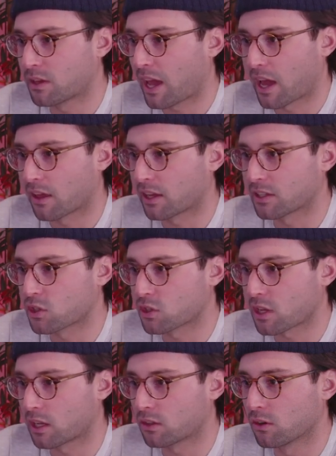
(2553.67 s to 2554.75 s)
You can't. Like, it's
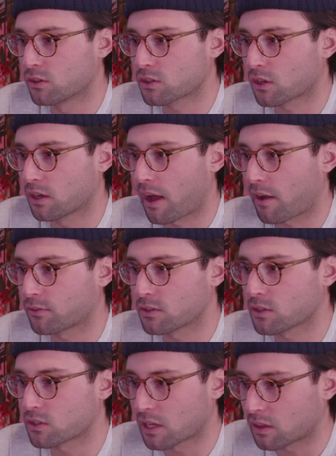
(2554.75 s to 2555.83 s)
just like, you're just going to have to
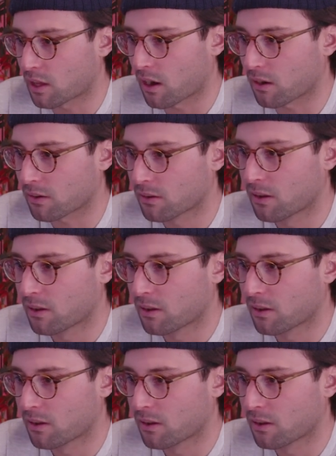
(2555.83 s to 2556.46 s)
just sit there.